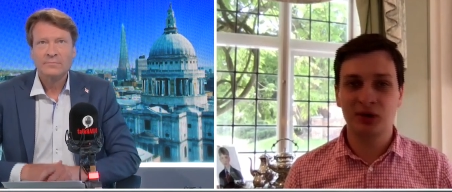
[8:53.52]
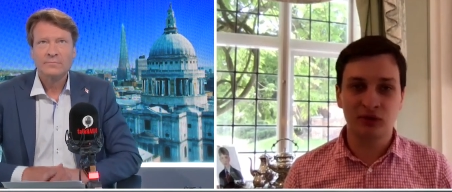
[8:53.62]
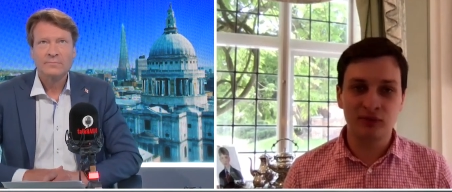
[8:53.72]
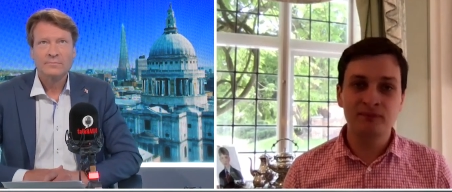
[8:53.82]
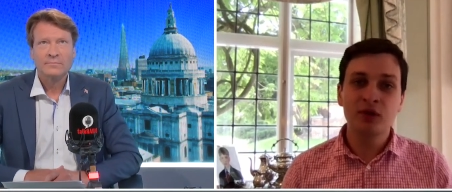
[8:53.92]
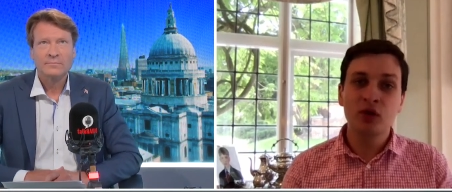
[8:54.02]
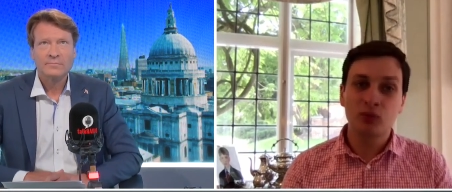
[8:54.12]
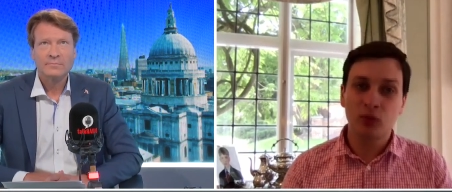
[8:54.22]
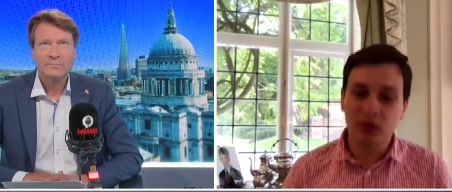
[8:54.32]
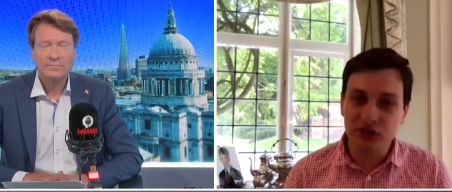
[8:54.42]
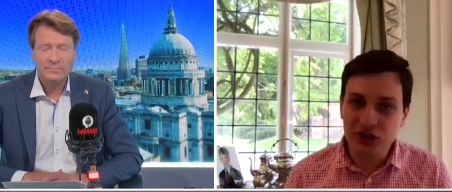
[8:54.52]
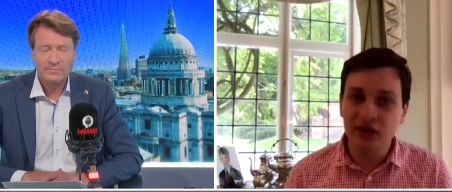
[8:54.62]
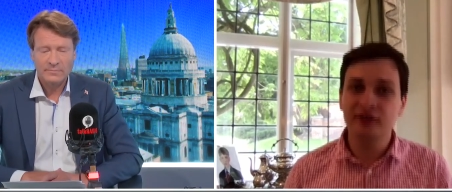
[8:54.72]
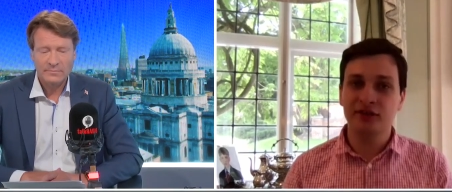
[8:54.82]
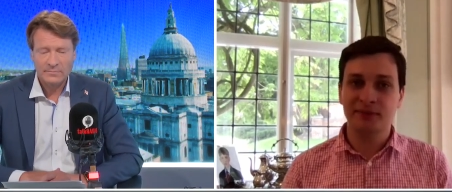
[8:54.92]
Speaker 1: them off. Well, what
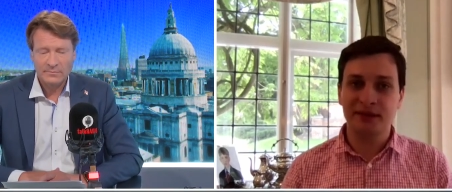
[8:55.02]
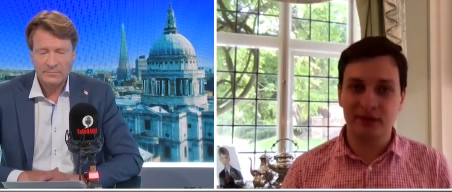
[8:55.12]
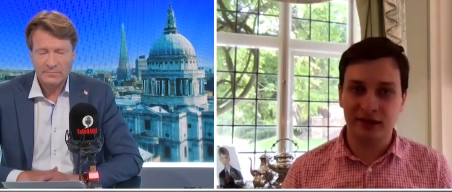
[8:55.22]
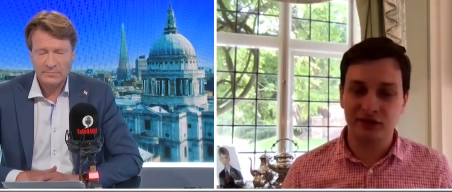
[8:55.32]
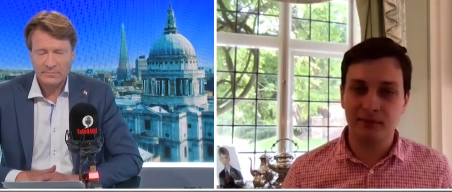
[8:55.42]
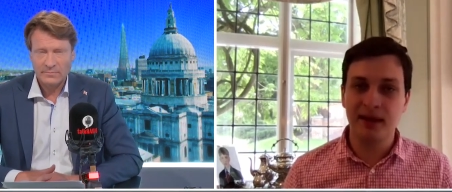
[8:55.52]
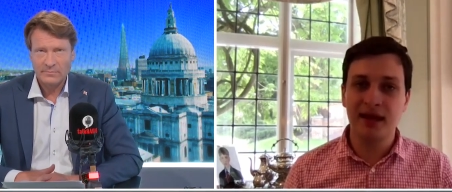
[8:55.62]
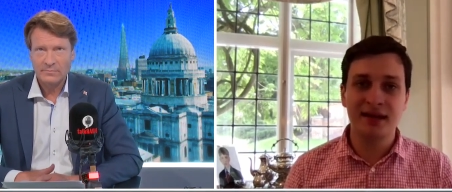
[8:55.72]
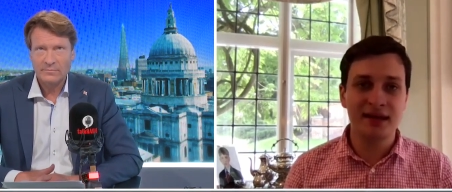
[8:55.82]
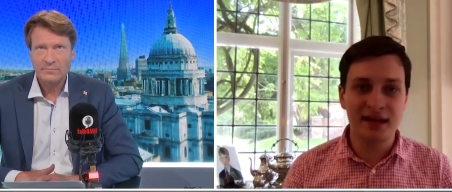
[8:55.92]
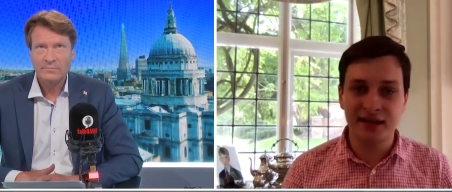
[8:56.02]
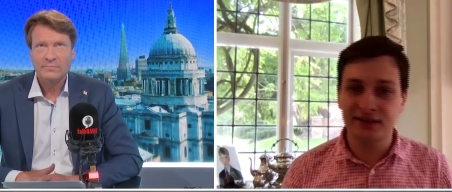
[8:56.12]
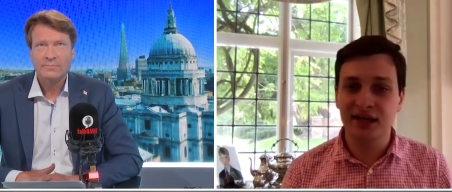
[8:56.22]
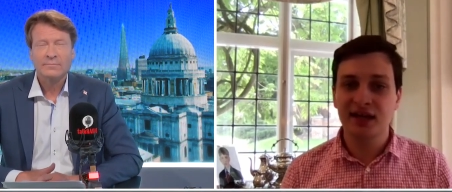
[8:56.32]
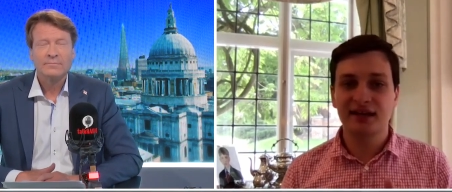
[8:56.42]
China has been doing is for many years
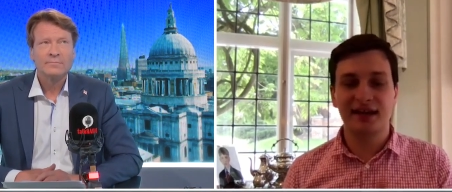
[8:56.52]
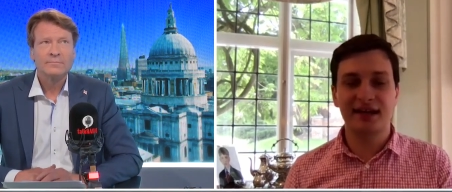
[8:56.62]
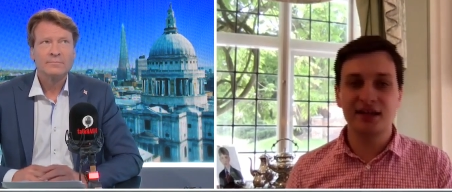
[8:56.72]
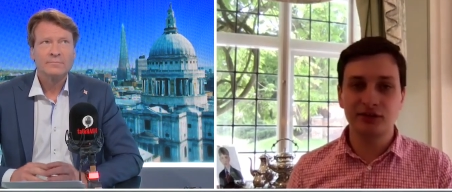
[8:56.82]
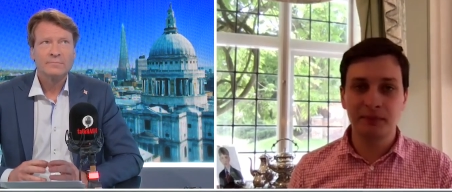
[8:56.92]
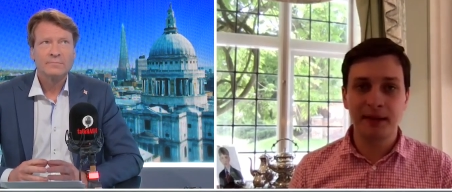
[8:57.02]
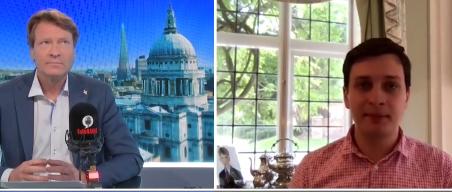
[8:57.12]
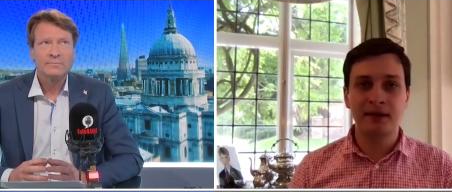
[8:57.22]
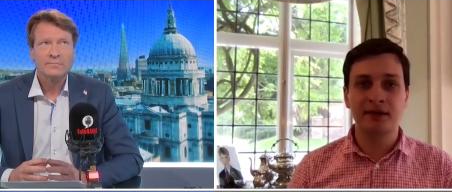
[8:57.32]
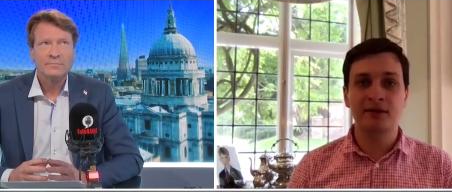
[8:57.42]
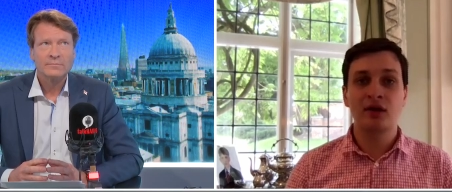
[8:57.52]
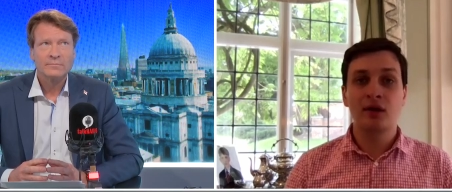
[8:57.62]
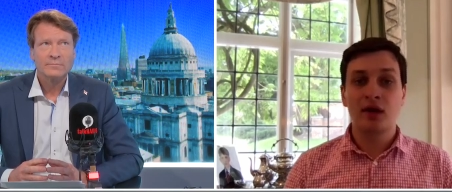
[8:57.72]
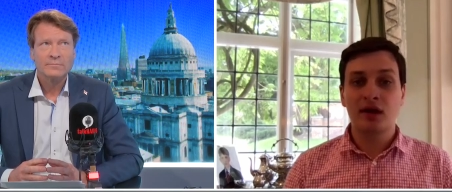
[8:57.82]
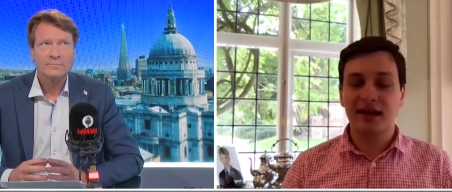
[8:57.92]
getting its people in,
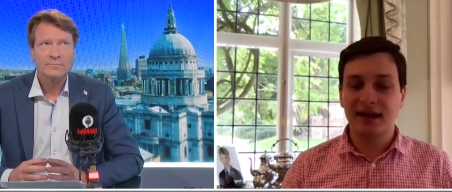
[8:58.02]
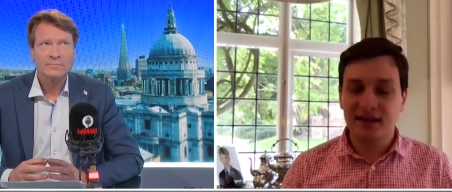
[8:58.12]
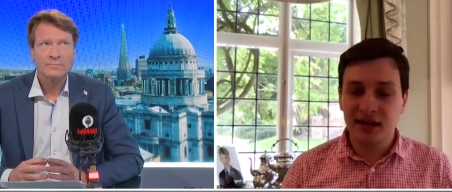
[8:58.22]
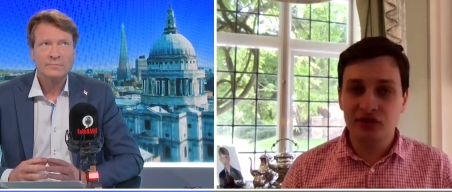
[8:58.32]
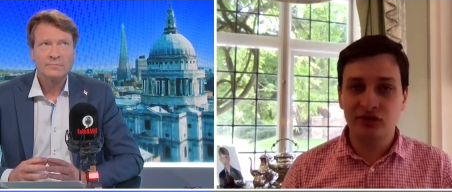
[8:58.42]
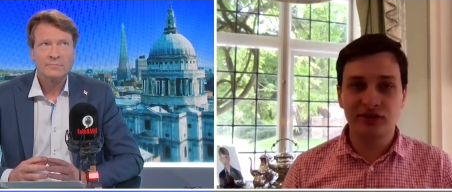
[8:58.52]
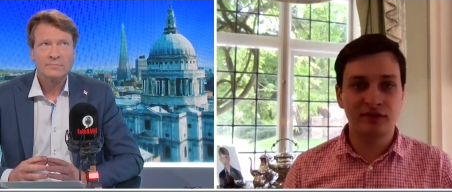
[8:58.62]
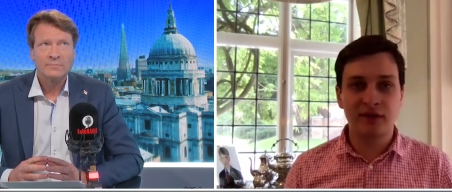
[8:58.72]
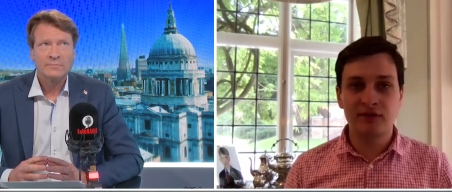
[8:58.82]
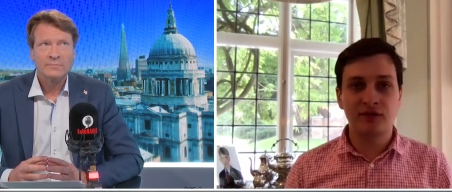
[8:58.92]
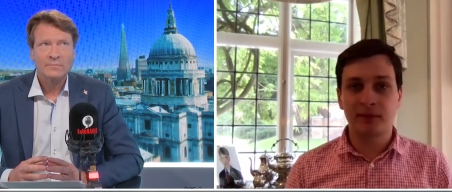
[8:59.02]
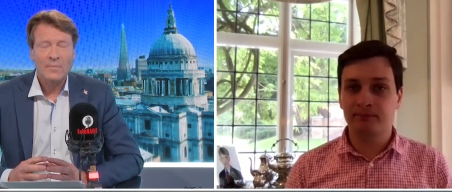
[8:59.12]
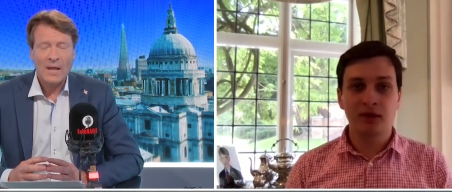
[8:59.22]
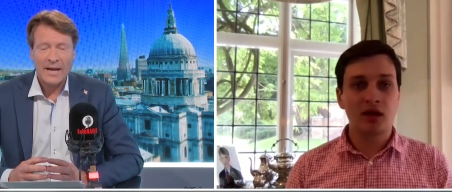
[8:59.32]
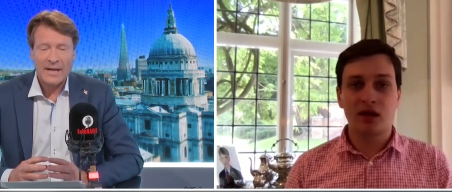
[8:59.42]
getting countries to vote for them.
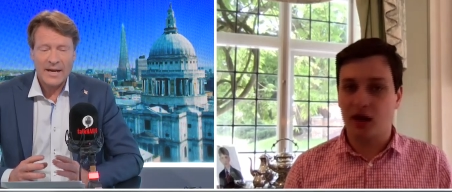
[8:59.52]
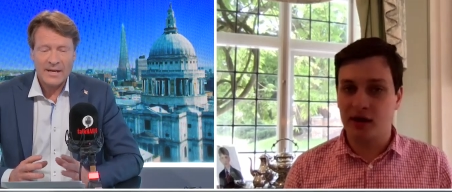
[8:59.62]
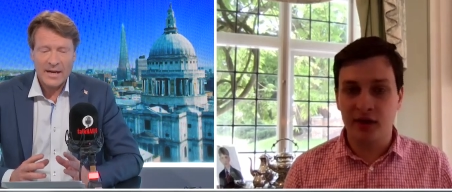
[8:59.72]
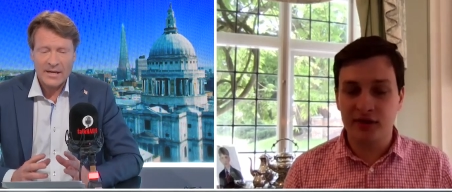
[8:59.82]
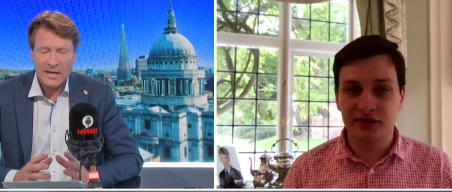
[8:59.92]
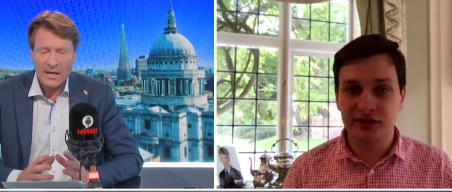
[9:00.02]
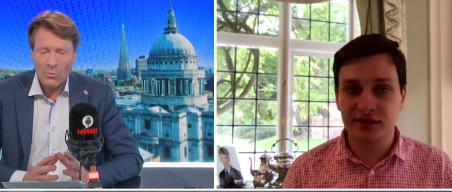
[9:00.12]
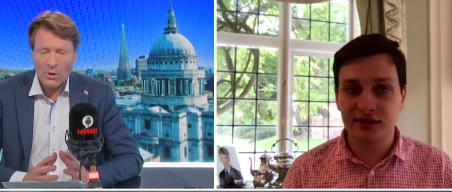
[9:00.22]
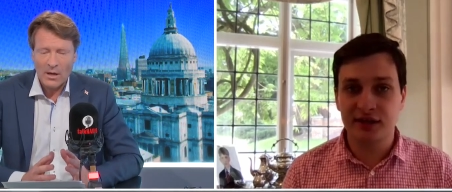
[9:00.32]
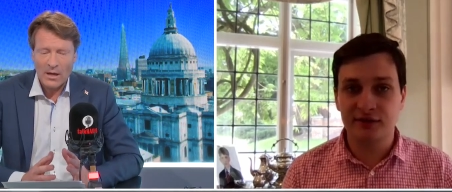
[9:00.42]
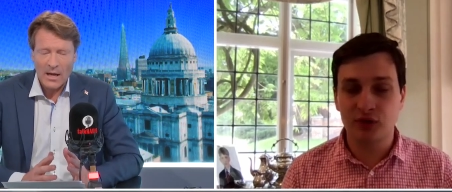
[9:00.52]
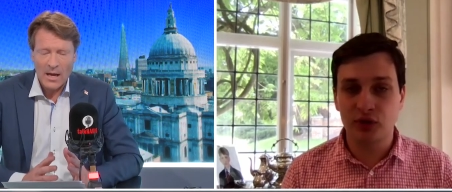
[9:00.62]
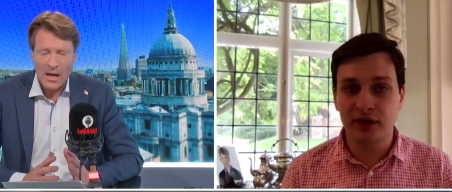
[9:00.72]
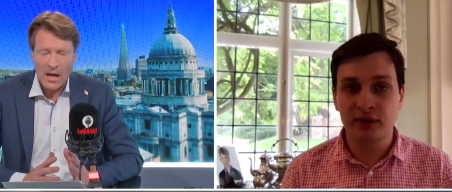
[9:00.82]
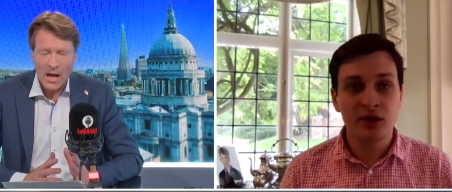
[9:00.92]
Speaker 2: And, and Another and,
Speaker 1: statistic and, for
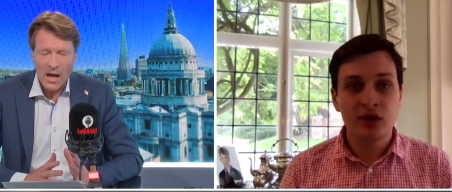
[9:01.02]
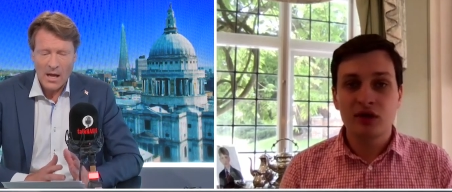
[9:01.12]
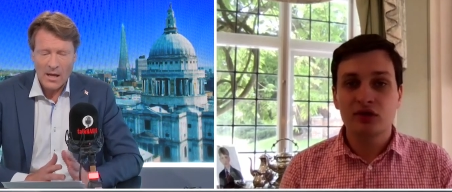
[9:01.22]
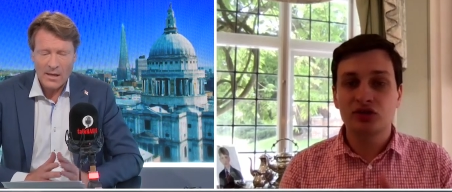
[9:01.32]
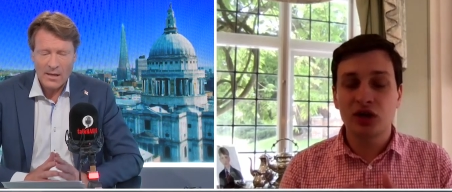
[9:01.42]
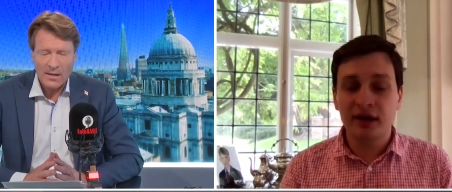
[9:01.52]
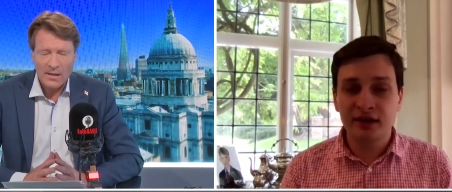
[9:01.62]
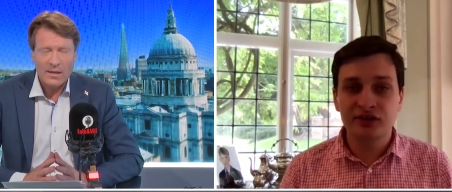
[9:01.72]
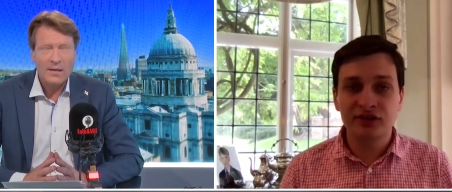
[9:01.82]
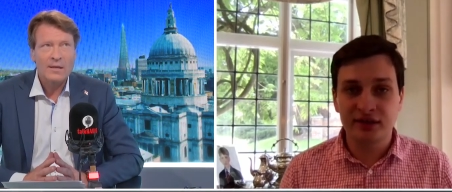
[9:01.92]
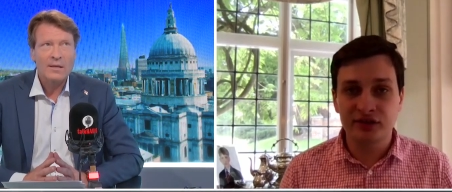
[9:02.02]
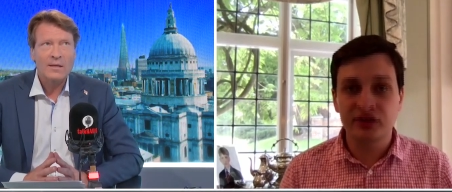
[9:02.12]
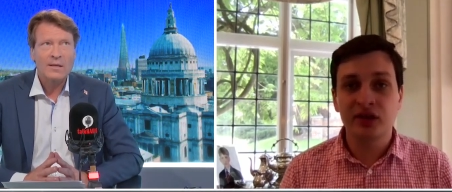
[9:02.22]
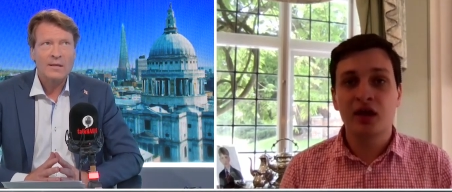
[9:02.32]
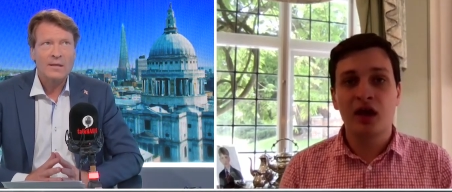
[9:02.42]
you China sends